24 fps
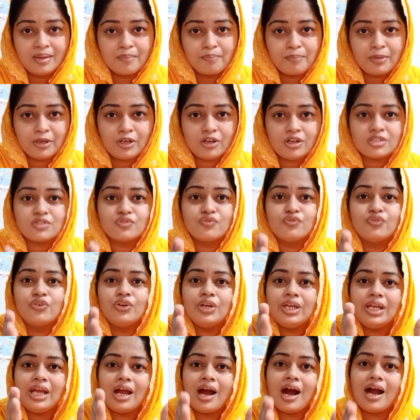Because
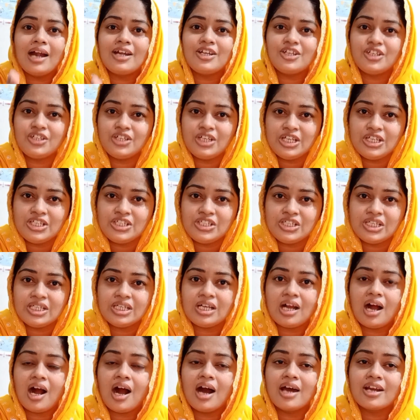we are
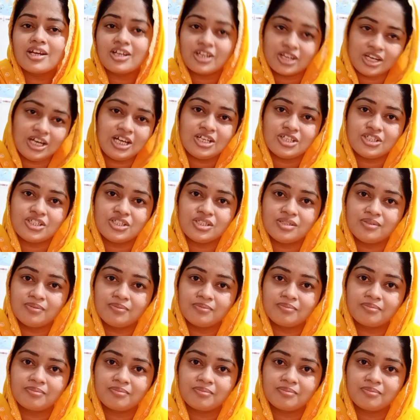teaching our kids.